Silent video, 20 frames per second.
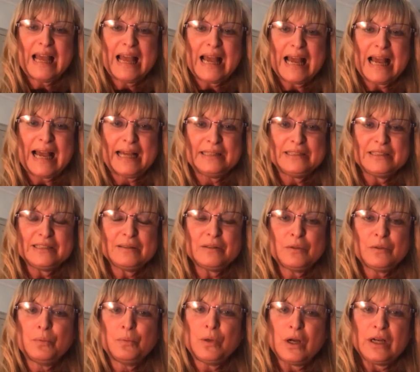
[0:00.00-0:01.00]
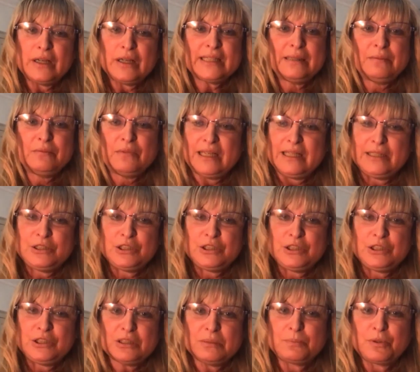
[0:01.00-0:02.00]
And the work in
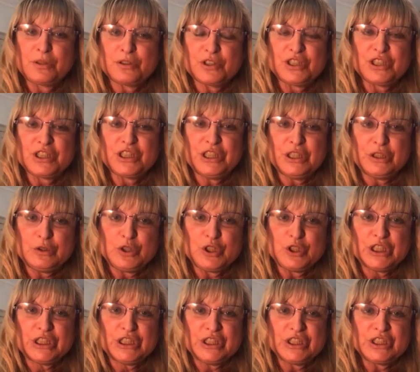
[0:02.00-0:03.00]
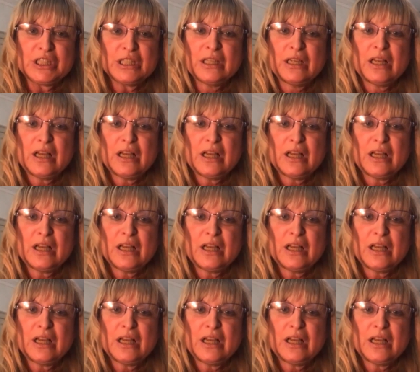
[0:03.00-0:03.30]
relation to prosecutions